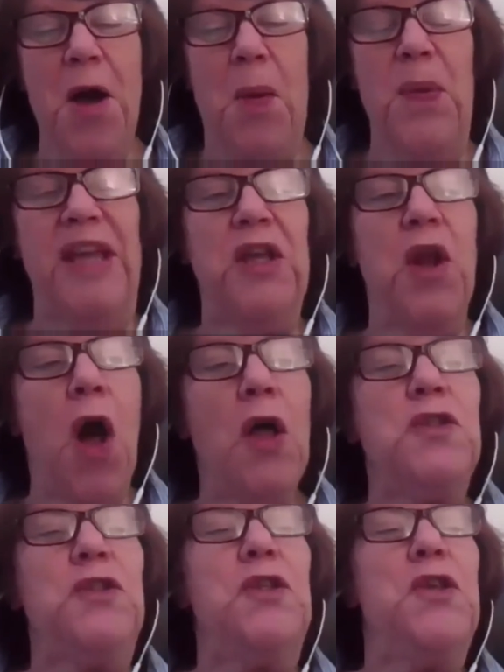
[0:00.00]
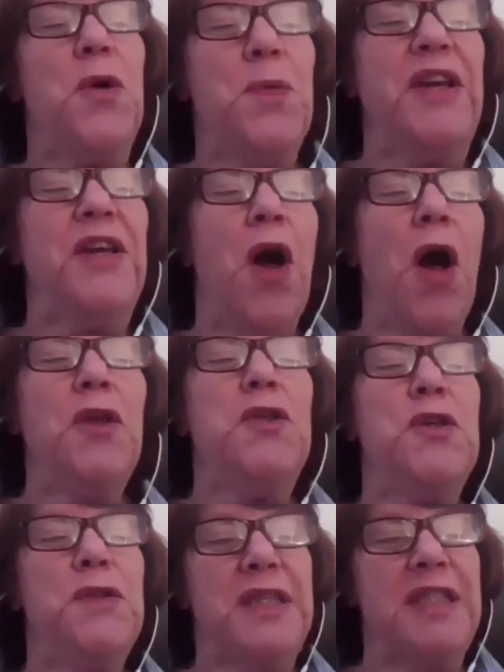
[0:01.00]
We could all
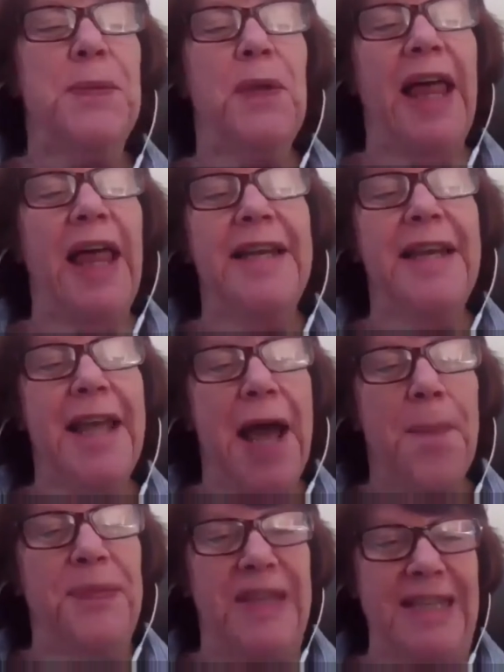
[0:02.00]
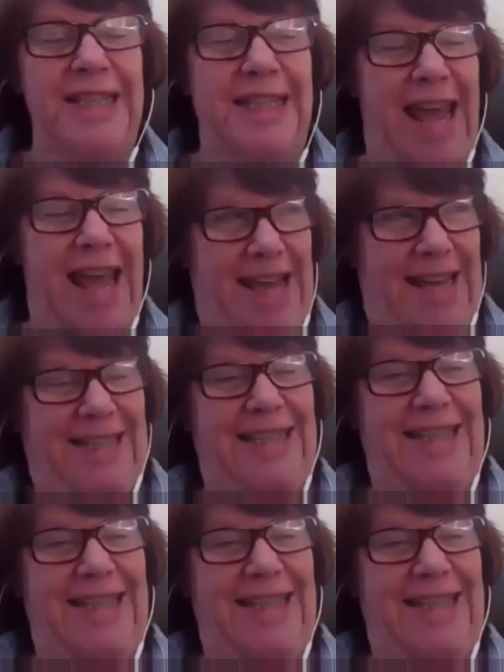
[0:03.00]
use some lightening up these days.